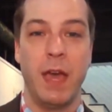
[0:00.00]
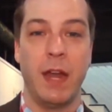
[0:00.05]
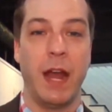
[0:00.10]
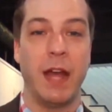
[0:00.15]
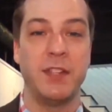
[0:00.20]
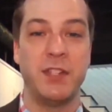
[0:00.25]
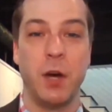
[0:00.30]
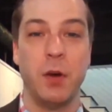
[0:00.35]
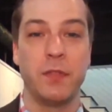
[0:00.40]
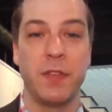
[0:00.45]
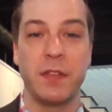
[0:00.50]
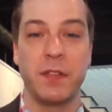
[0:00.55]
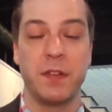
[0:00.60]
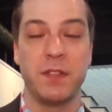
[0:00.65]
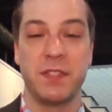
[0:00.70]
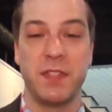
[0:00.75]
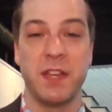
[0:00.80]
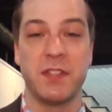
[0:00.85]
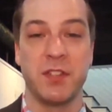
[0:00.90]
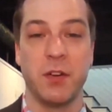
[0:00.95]
And I don't think
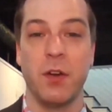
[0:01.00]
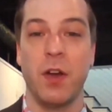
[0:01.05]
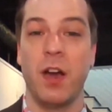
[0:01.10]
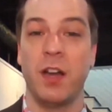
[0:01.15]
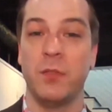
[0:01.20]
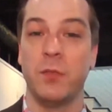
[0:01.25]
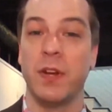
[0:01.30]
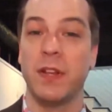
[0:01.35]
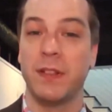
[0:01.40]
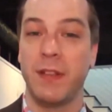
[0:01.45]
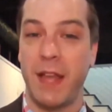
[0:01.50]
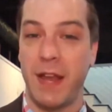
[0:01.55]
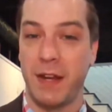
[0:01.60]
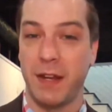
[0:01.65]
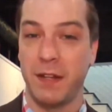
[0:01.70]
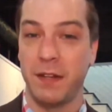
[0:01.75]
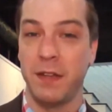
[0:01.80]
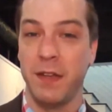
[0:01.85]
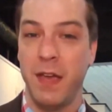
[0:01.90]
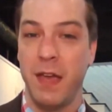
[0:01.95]
those things are
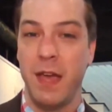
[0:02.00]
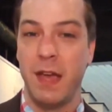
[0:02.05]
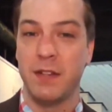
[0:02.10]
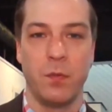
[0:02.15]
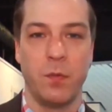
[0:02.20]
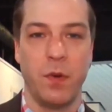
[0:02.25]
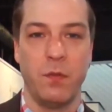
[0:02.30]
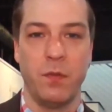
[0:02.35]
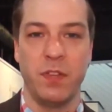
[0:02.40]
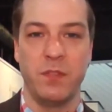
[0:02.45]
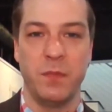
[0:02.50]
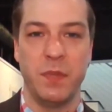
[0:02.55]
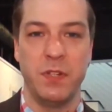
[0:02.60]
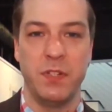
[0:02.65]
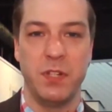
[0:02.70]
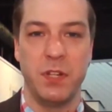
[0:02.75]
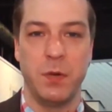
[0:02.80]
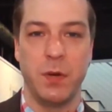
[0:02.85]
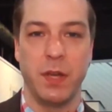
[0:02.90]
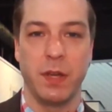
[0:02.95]
unrelated toward what we've
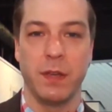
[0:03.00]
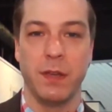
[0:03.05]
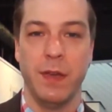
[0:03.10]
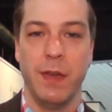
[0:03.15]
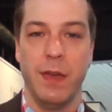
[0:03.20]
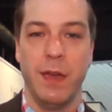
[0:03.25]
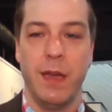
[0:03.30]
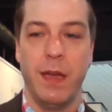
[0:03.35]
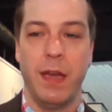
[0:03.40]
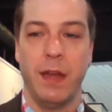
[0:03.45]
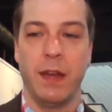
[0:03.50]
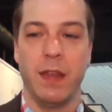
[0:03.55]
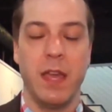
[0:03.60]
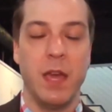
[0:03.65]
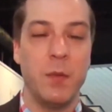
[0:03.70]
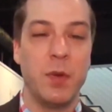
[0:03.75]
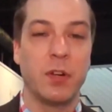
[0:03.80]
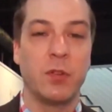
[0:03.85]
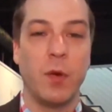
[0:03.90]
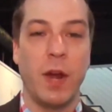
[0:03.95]
been doing. And
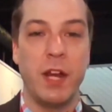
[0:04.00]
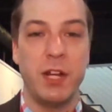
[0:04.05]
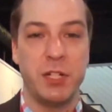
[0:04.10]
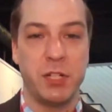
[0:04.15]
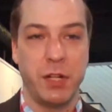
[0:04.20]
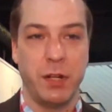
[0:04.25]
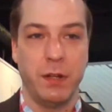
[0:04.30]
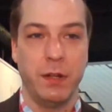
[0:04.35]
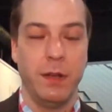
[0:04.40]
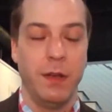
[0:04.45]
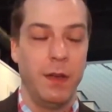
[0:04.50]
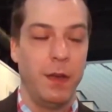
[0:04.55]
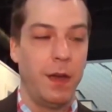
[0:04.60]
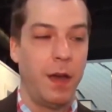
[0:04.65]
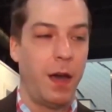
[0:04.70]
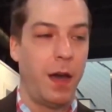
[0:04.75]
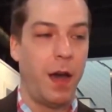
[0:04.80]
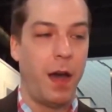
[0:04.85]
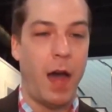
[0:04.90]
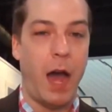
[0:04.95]
immigration,
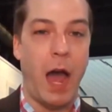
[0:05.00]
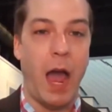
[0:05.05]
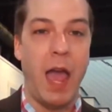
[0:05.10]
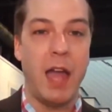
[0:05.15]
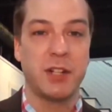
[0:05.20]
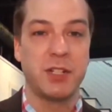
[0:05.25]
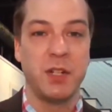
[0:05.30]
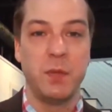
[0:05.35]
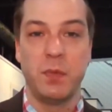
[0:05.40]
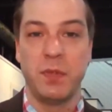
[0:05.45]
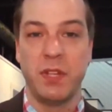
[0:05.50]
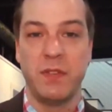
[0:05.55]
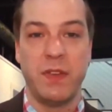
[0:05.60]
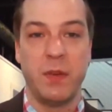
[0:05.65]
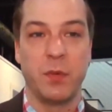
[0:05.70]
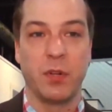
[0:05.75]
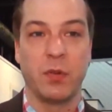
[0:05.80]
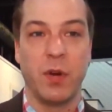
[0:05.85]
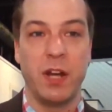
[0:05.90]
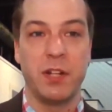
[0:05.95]
uh, I actually believe
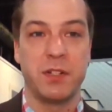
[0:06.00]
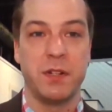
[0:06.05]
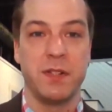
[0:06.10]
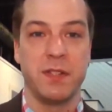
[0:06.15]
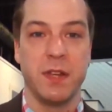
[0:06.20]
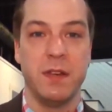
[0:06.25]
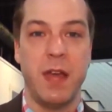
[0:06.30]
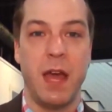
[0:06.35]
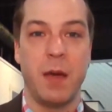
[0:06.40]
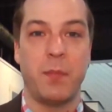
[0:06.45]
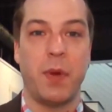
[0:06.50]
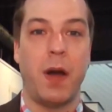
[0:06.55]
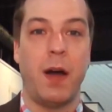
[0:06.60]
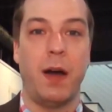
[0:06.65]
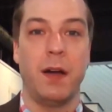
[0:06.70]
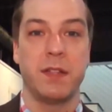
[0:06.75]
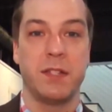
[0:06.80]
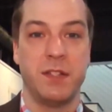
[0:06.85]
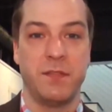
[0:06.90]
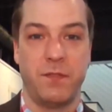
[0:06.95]
immigration is a net
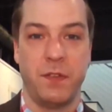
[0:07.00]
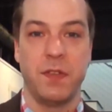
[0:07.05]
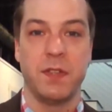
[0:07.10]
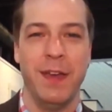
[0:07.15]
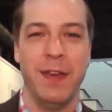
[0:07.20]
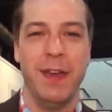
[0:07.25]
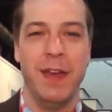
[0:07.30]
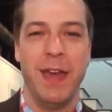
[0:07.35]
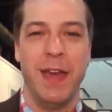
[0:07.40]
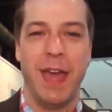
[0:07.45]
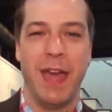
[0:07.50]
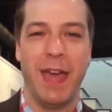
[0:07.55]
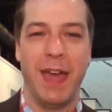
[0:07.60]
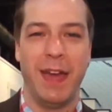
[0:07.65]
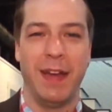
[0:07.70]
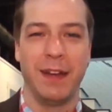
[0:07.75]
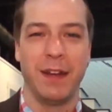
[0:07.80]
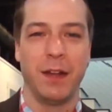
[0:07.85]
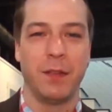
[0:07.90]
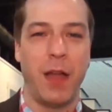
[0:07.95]
positive for
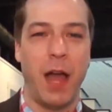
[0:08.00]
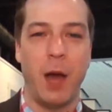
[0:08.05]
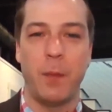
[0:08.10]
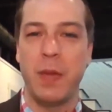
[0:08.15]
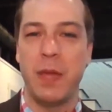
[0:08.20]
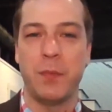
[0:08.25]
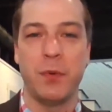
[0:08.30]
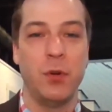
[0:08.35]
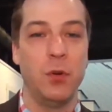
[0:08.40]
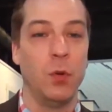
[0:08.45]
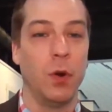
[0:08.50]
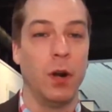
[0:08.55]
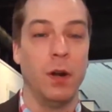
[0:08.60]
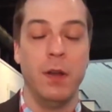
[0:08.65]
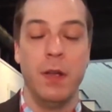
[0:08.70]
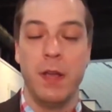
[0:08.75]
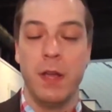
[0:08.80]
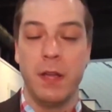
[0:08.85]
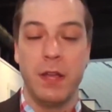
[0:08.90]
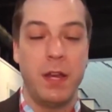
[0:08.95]
and allow people who
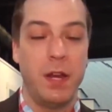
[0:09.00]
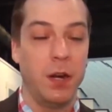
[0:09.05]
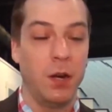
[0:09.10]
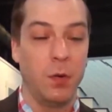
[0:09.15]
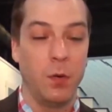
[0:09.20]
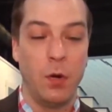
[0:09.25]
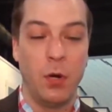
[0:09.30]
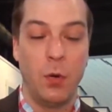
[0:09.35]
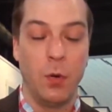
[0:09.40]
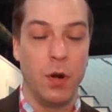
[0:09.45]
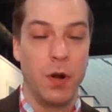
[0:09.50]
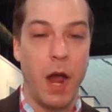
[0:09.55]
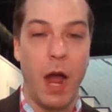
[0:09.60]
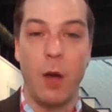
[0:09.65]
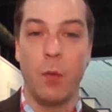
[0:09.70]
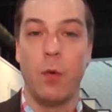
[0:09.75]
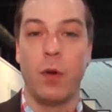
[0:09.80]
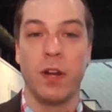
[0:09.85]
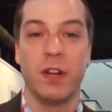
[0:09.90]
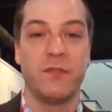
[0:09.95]
are here who are
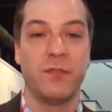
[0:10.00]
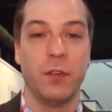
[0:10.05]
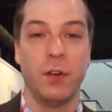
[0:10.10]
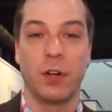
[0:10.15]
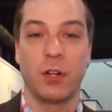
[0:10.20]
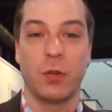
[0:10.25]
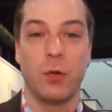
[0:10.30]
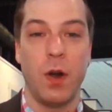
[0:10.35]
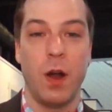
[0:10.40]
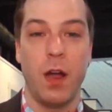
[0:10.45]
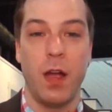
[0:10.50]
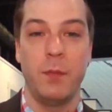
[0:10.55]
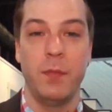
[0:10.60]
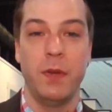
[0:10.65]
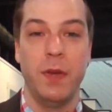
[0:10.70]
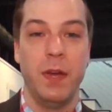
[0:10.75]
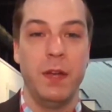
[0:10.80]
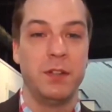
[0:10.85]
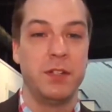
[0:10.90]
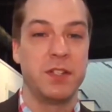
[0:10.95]
not wanted for a
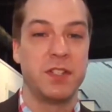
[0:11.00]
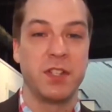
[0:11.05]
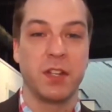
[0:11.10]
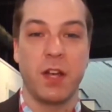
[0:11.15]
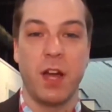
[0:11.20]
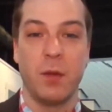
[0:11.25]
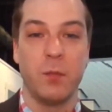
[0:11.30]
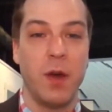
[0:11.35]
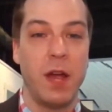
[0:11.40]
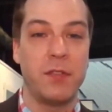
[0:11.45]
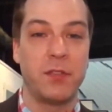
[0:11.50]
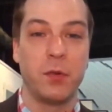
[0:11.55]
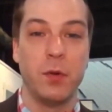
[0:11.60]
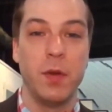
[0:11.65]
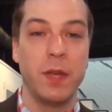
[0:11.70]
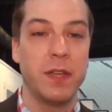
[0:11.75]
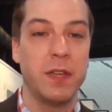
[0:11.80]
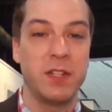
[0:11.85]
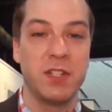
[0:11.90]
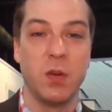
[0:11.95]
crime just to come right
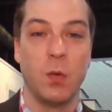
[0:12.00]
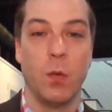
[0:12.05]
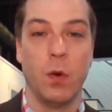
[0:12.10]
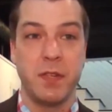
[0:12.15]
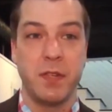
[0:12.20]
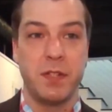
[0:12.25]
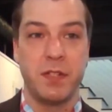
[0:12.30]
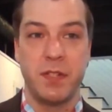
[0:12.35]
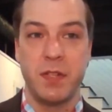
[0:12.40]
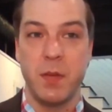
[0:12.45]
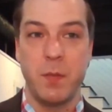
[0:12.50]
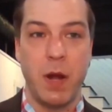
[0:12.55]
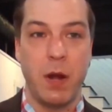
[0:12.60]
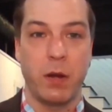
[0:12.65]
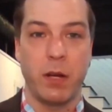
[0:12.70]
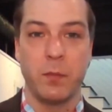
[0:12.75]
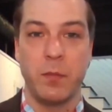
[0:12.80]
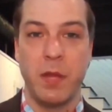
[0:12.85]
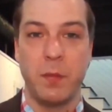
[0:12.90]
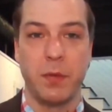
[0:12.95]
through and get to message to the
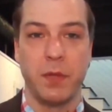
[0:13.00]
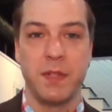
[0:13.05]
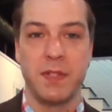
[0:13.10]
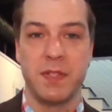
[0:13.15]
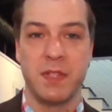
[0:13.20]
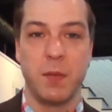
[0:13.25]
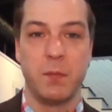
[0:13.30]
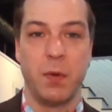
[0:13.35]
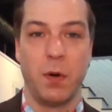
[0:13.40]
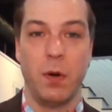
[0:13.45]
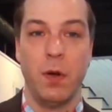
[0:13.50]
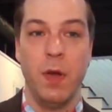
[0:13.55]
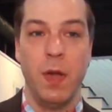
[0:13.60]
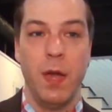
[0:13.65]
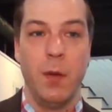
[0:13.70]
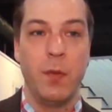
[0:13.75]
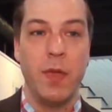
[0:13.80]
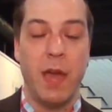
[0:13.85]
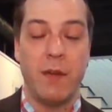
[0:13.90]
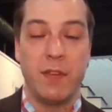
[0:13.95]
American people it's simple.
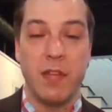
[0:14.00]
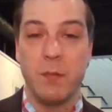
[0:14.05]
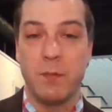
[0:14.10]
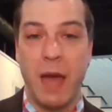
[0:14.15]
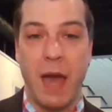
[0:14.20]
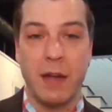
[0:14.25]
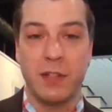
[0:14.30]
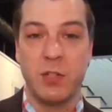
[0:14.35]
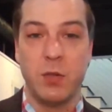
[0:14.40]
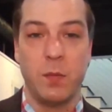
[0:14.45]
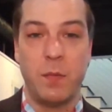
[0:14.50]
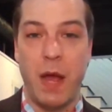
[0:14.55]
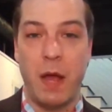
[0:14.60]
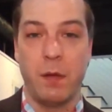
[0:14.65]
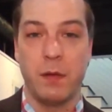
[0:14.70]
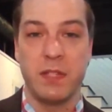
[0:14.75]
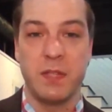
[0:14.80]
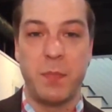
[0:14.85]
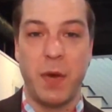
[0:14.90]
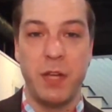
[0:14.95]
We have to get back to a
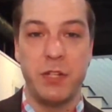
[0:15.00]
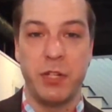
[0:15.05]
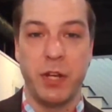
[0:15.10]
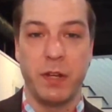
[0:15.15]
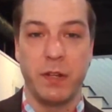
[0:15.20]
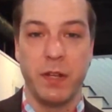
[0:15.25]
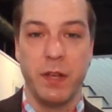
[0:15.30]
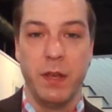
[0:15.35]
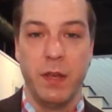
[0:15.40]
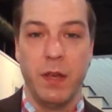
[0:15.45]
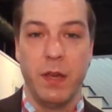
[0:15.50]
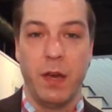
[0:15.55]
balanced budget.